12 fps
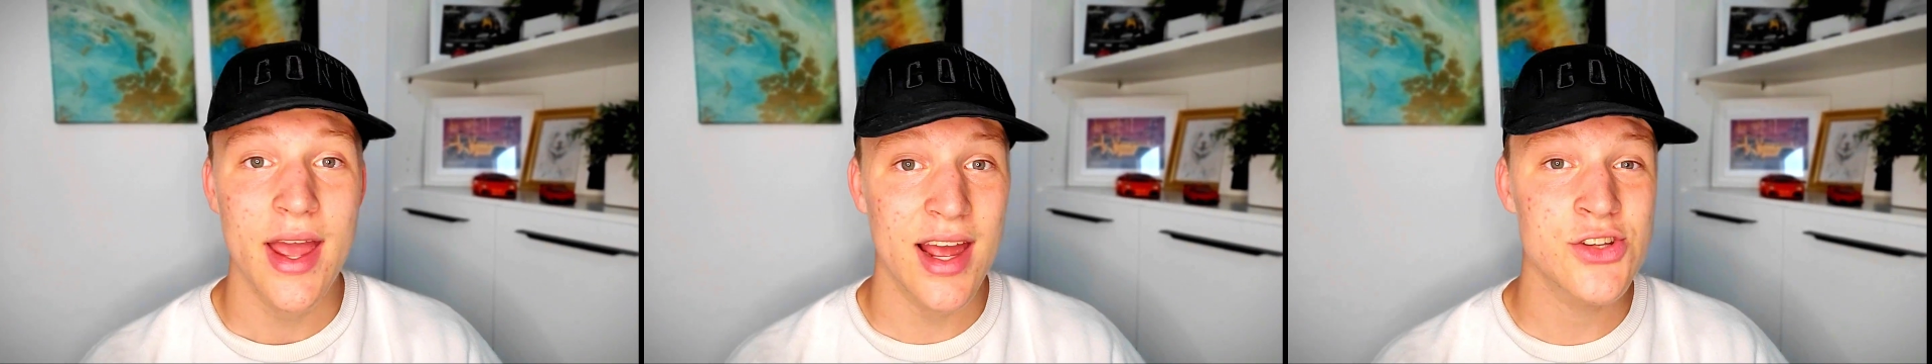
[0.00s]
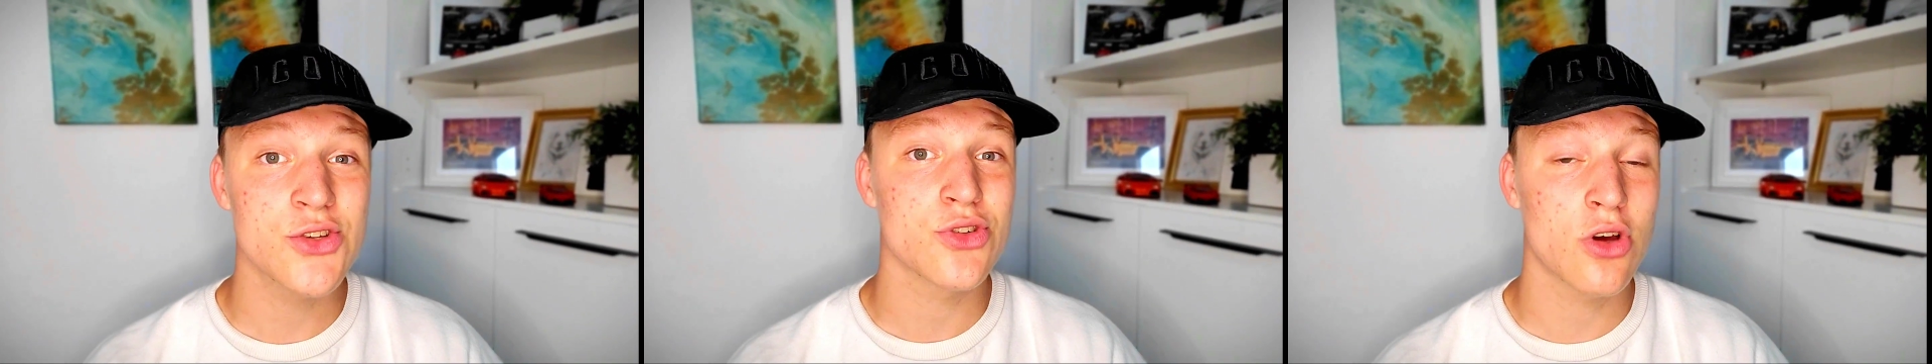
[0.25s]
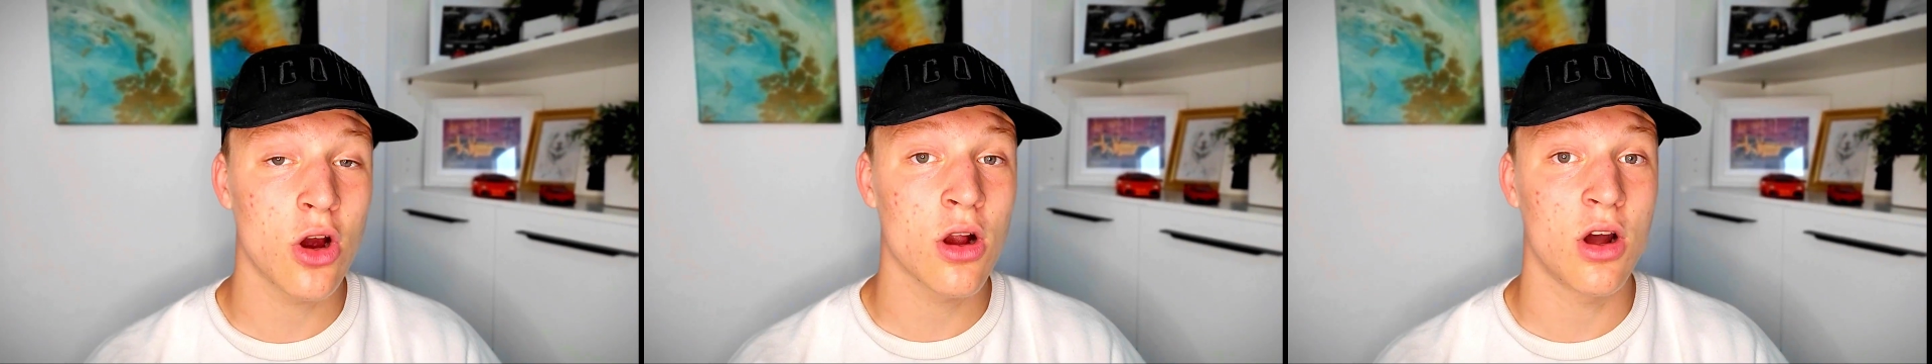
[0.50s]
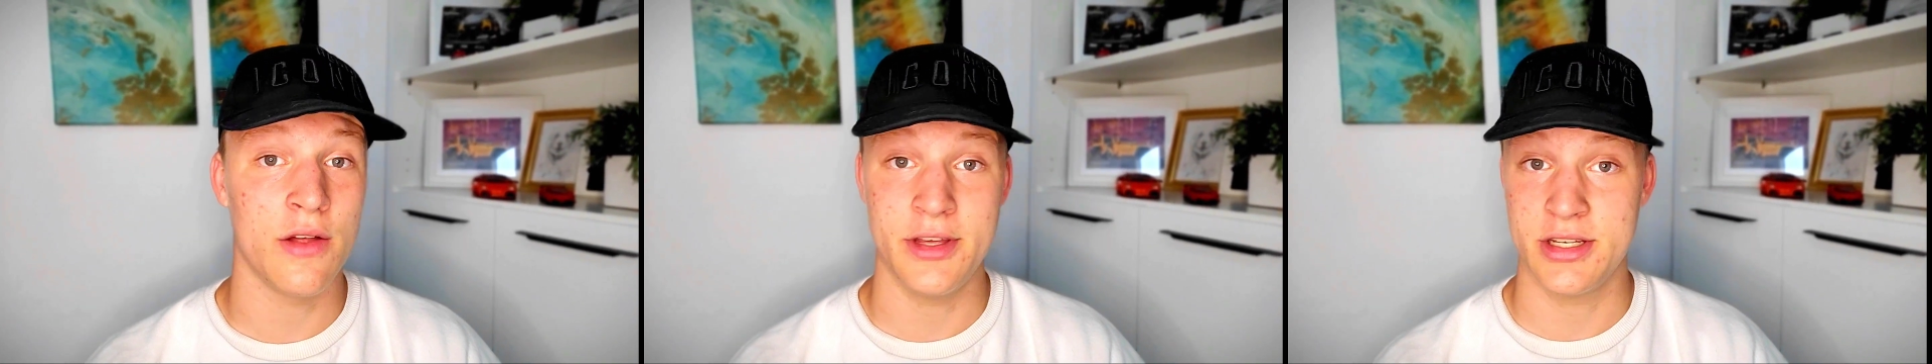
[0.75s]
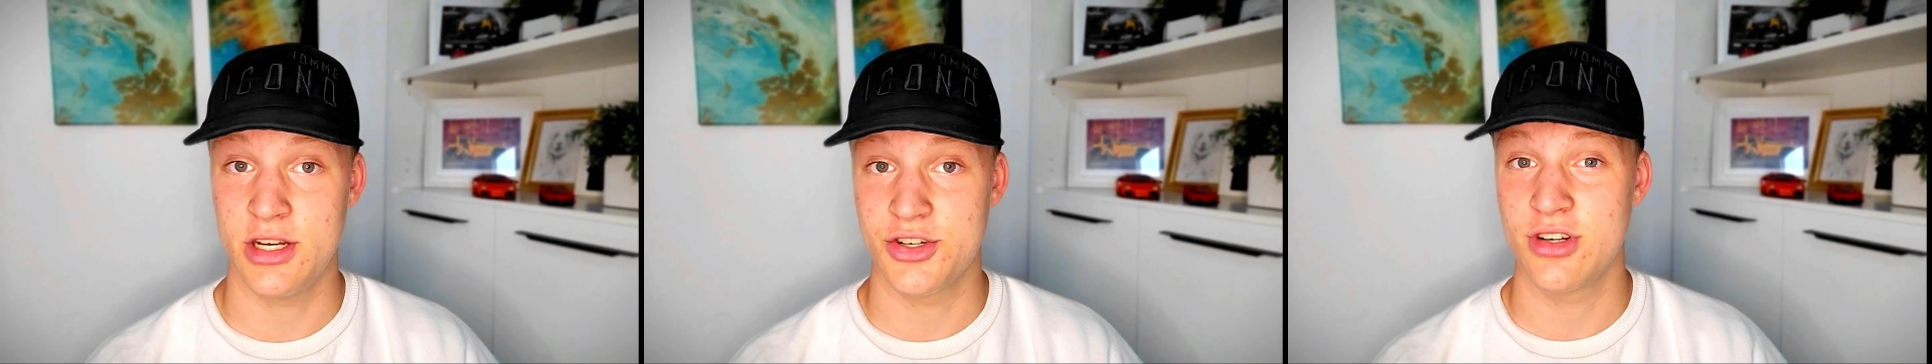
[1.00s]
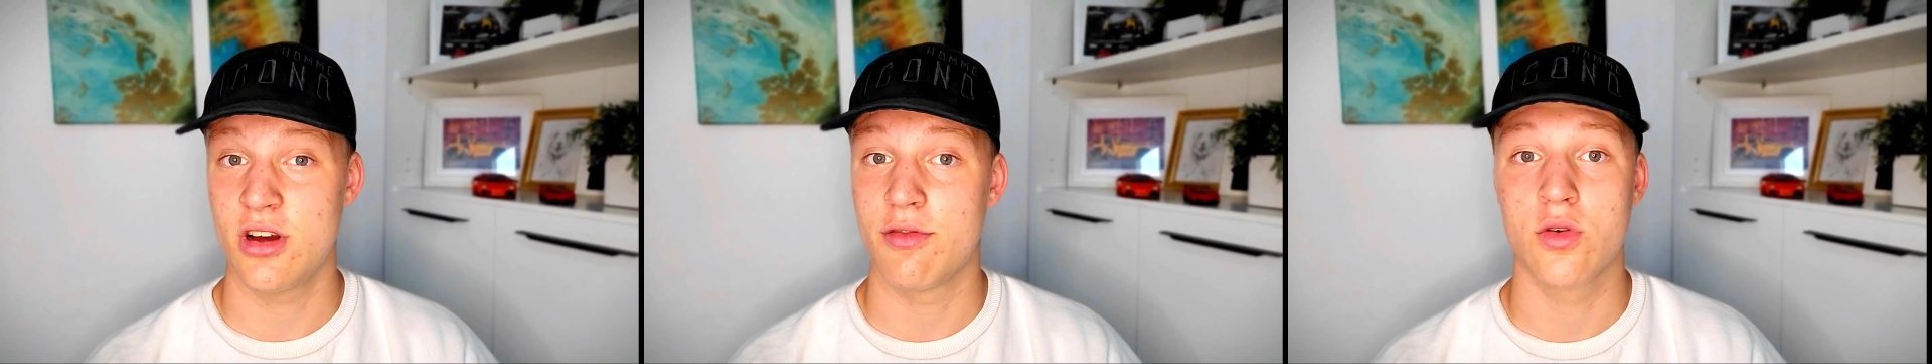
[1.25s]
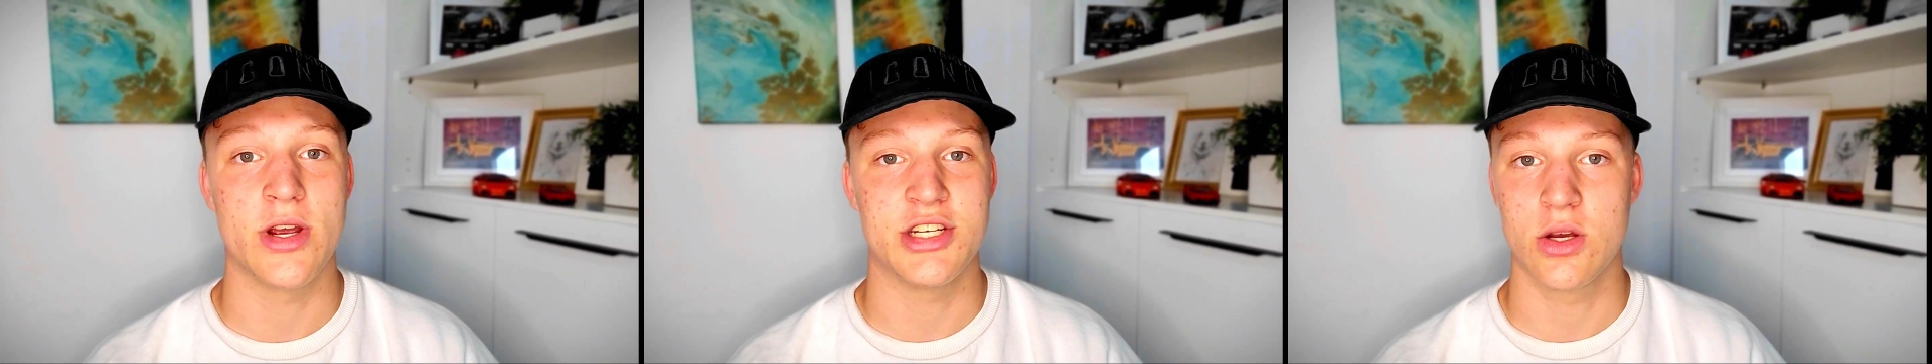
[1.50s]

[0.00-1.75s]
Enzo's car caught the attention of the racing